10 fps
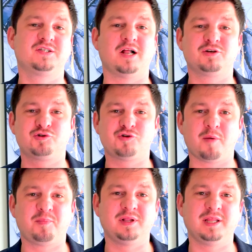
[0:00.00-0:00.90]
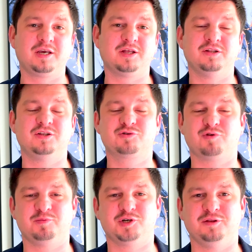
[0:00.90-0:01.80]
I'll drop a link in the
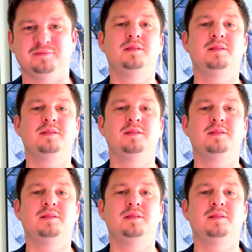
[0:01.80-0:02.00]
description.